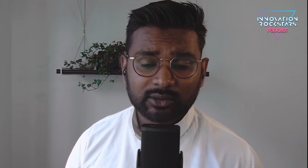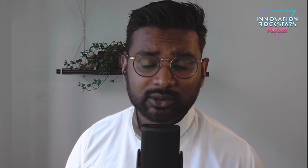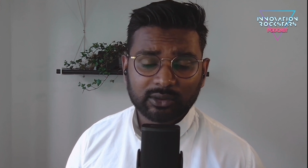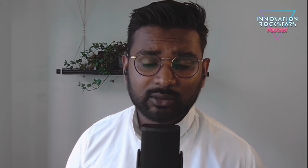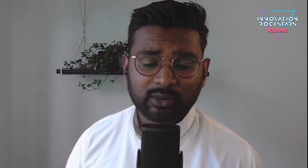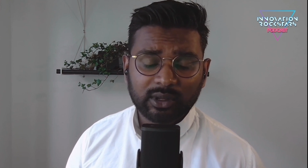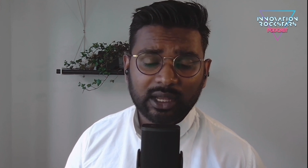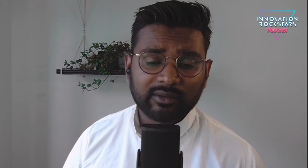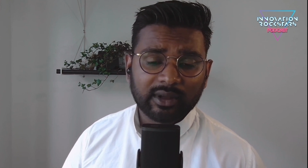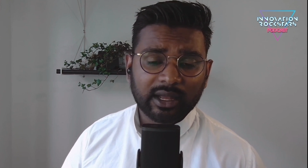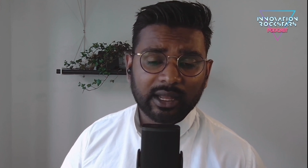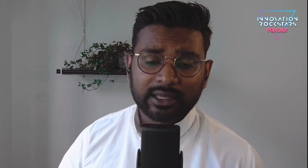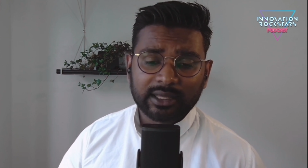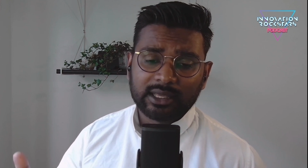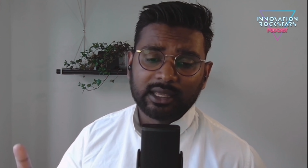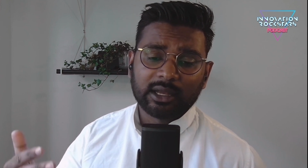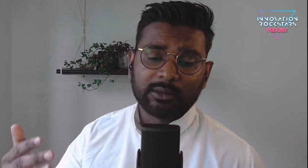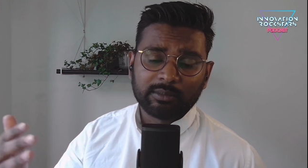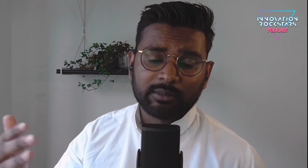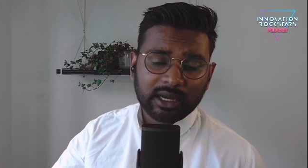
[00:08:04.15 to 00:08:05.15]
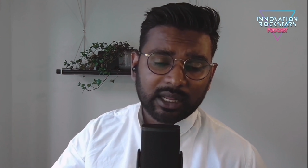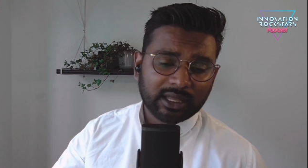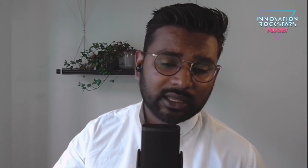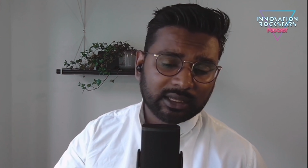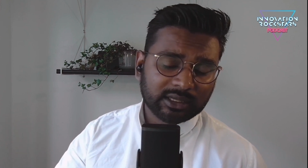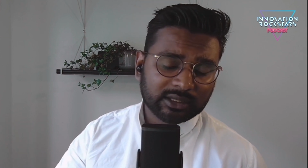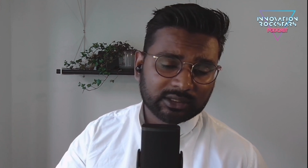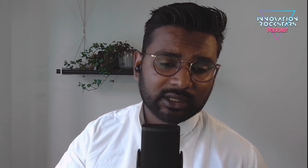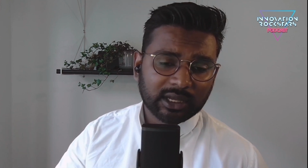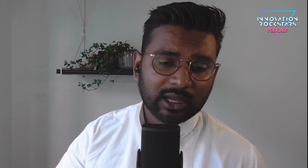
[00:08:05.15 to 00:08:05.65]
So we have IKEA
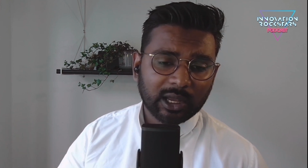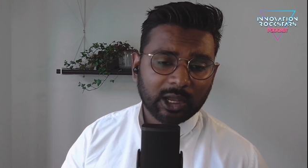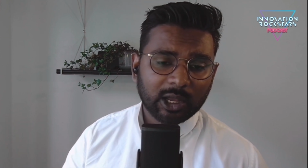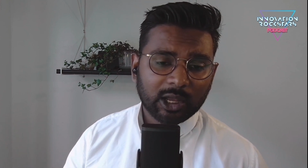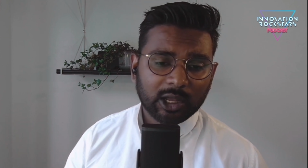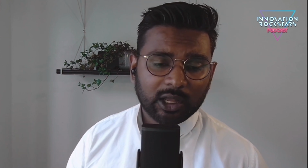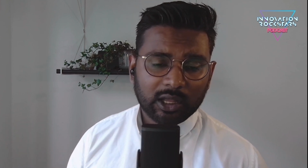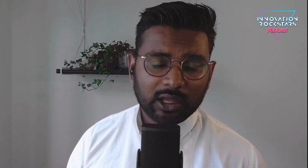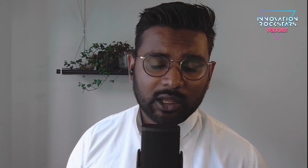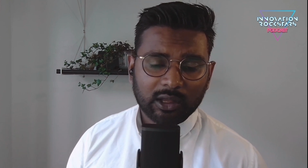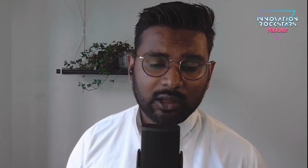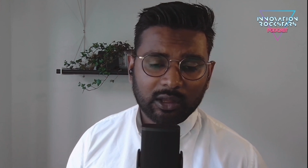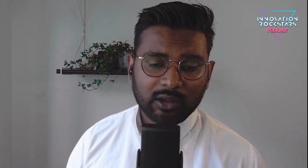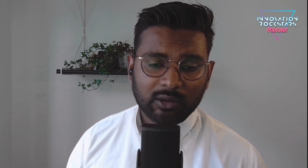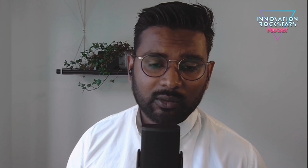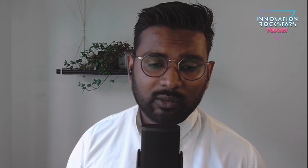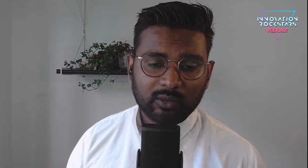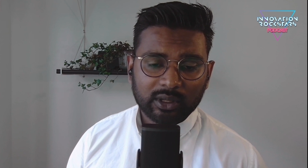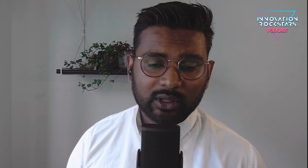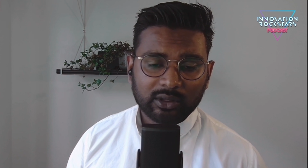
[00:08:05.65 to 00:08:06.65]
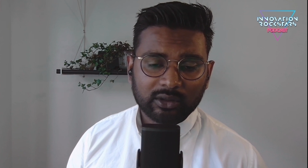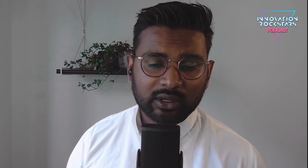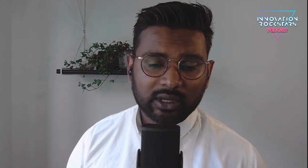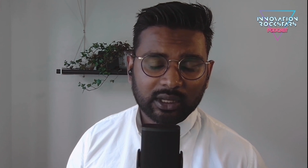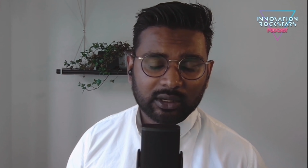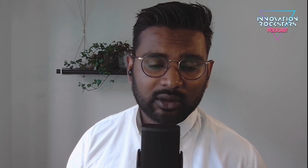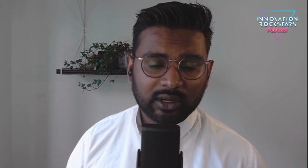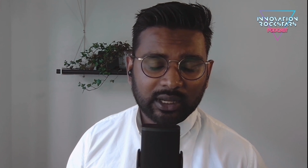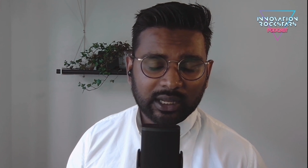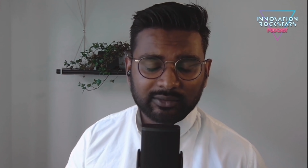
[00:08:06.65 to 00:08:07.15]
Place, where you
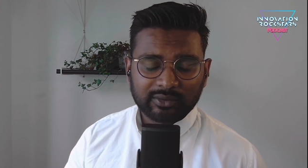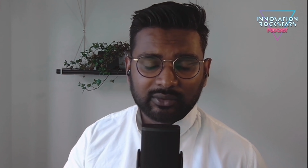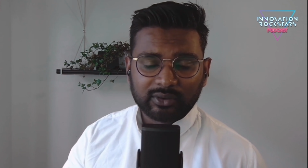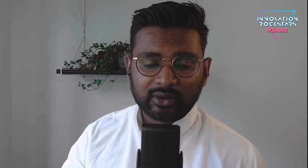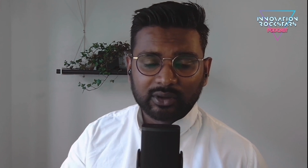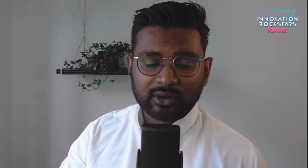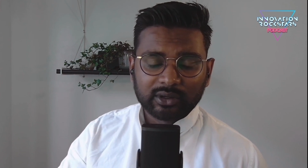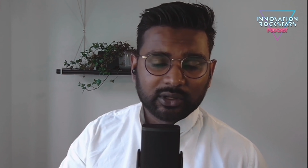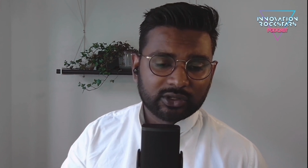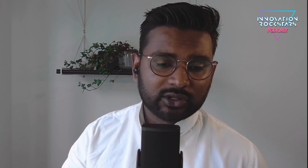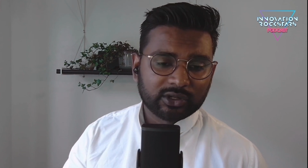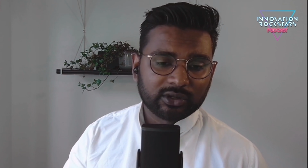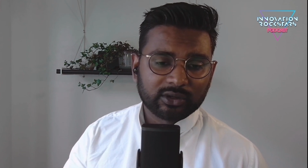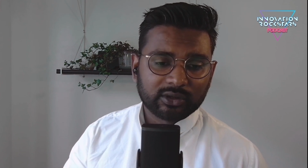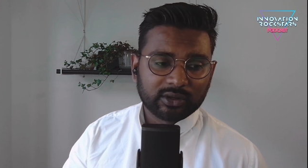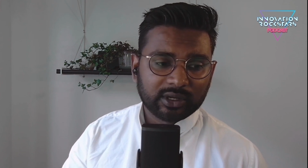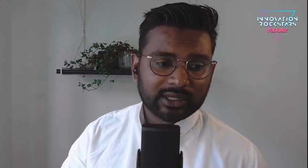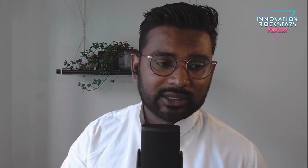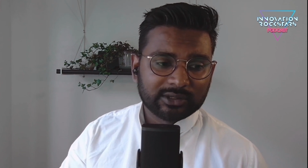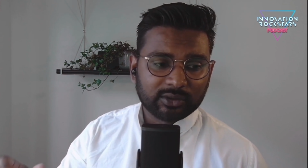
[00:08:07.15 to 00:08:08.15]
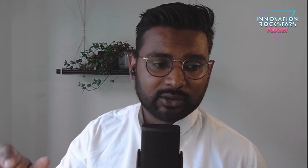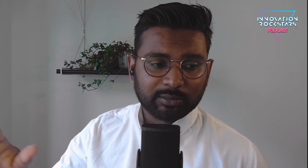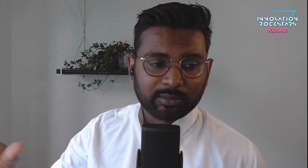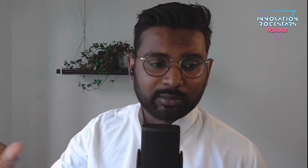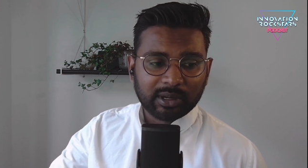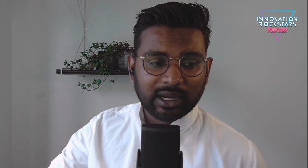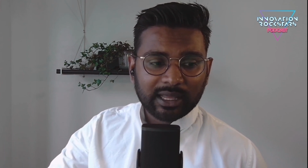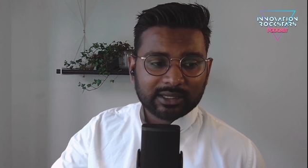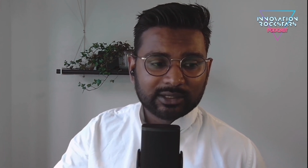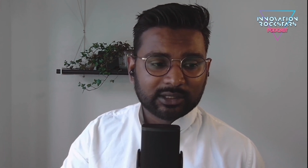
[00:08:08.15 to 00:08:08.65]
can look at furniture and sort of
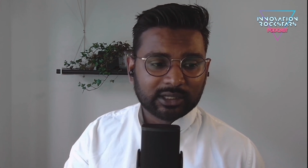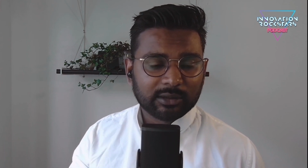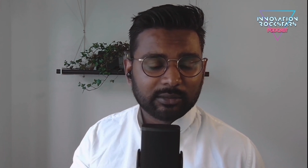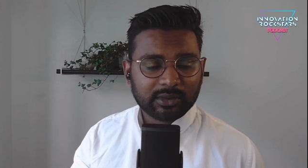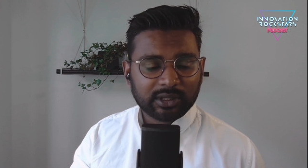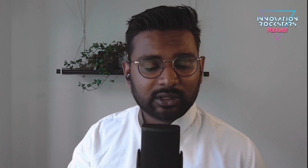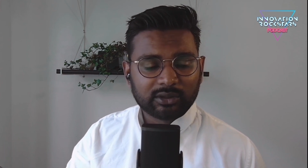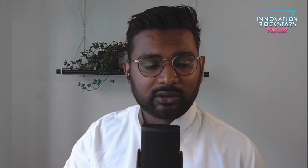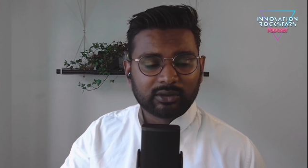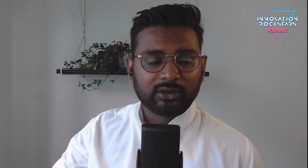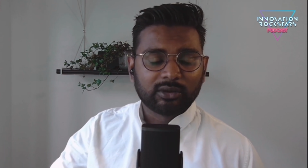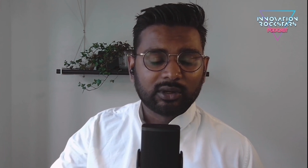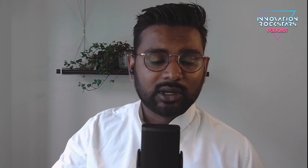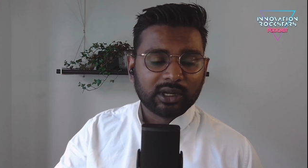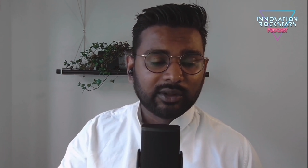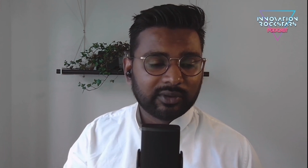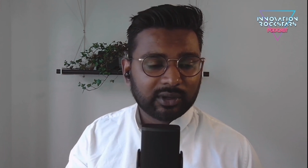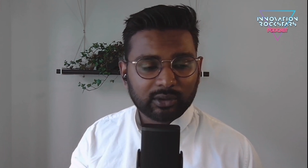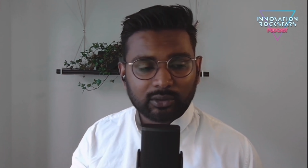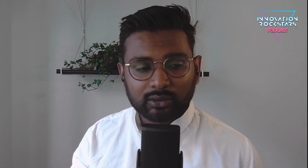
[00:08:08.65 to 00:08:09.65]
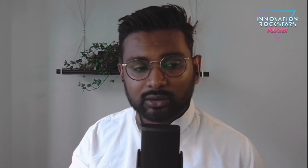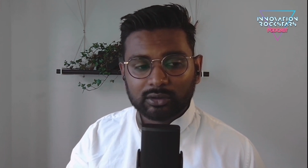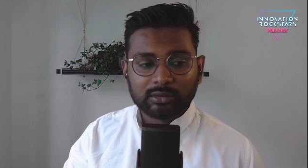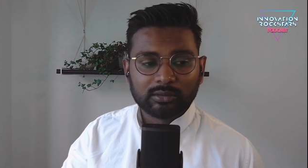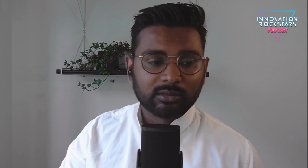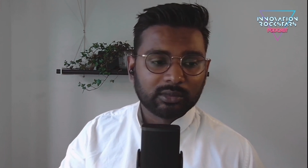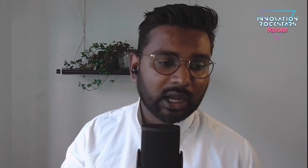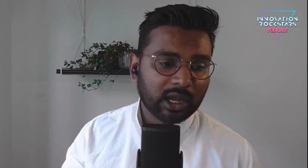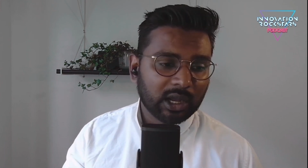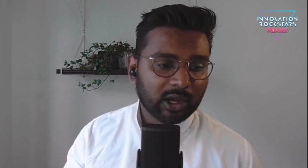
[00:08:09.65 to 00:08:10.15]
place them into your living
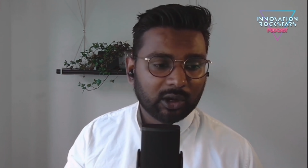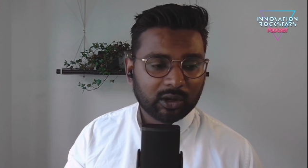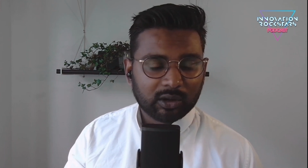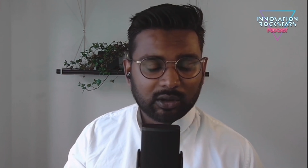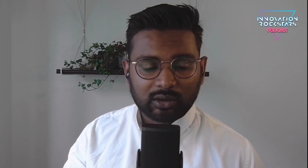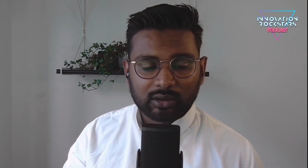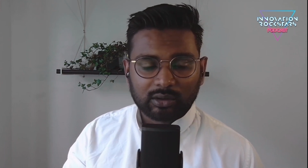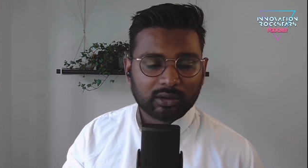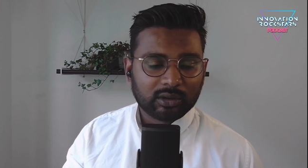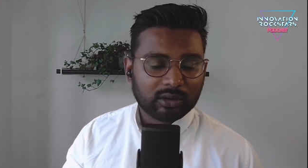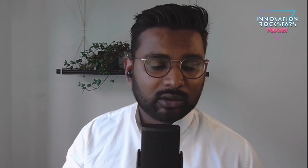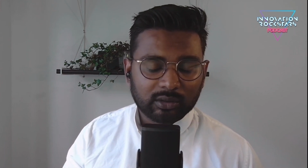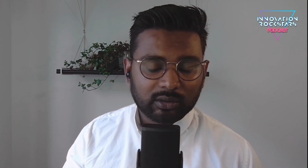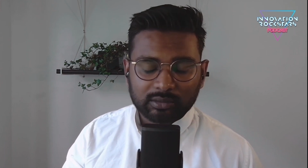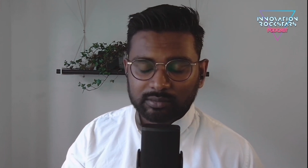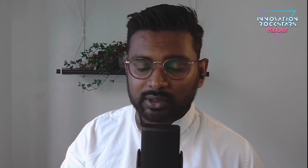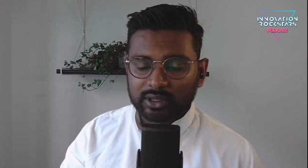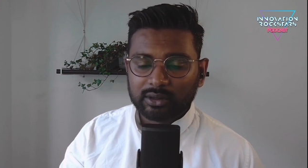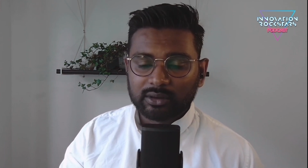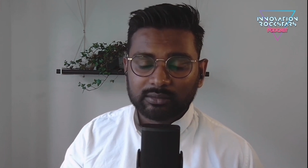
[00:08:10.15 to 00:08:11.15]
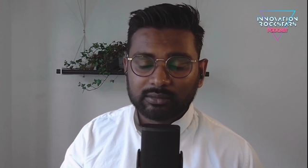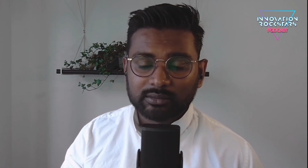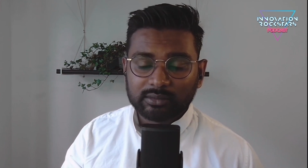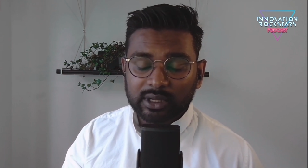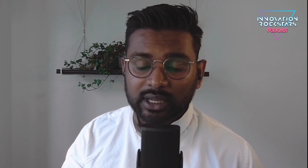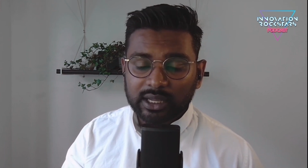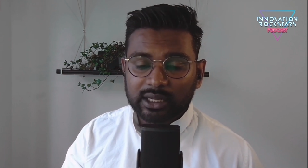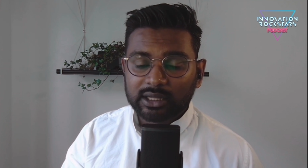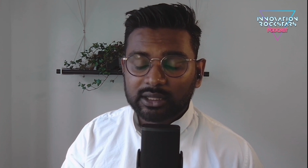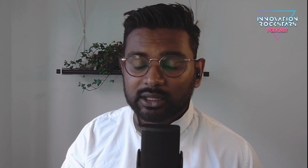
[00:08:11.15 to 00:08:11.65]
room or
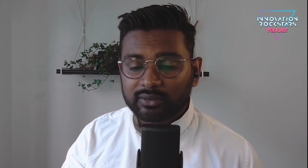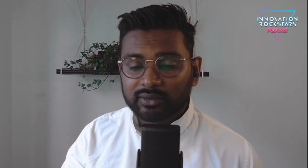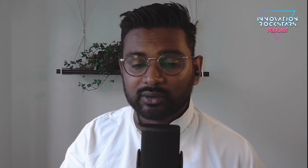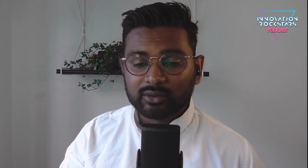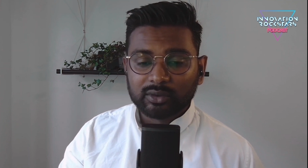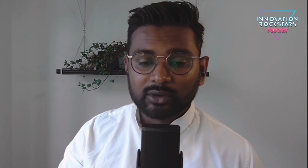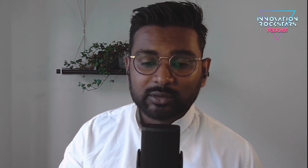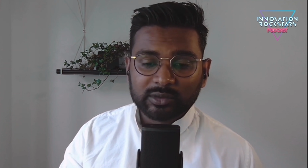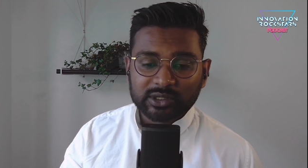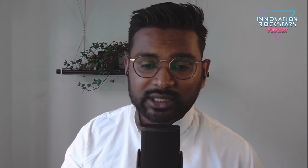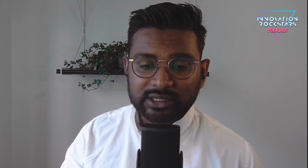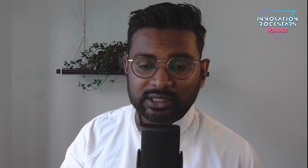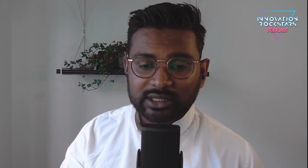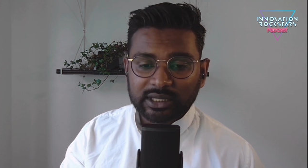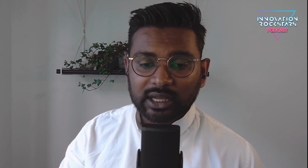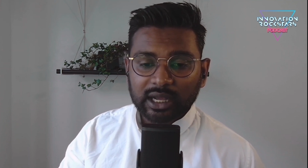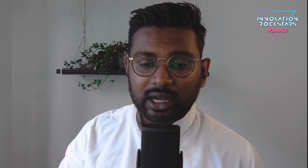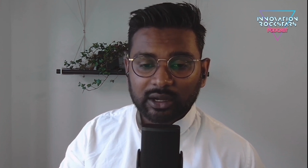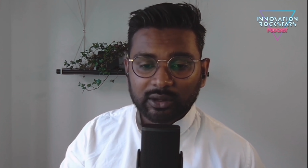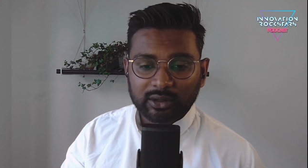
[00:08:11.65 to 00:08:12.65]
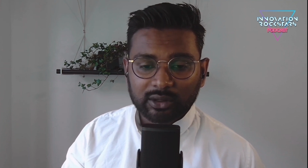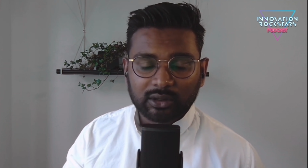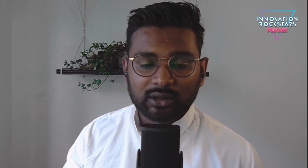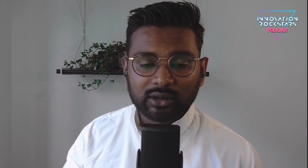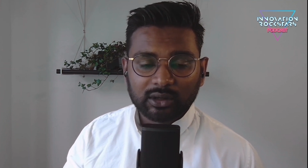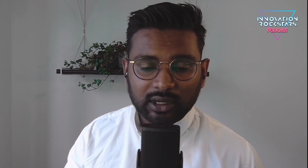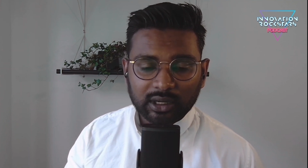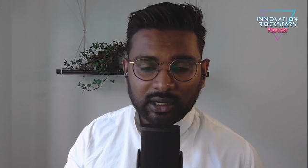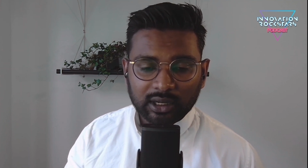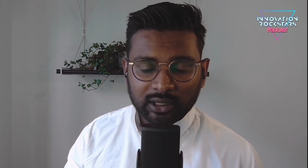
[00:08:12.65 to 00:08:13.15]
any different rooms and see how it could
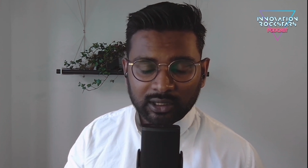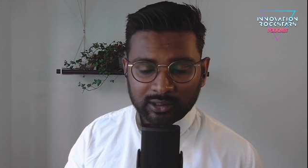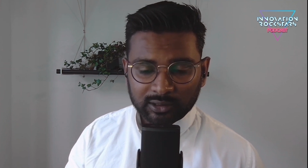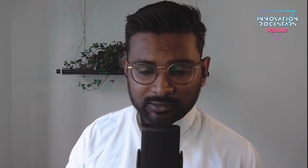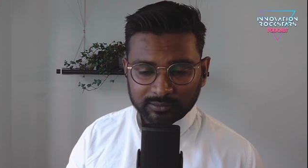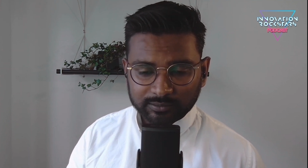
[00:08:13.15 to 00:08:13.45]
look like.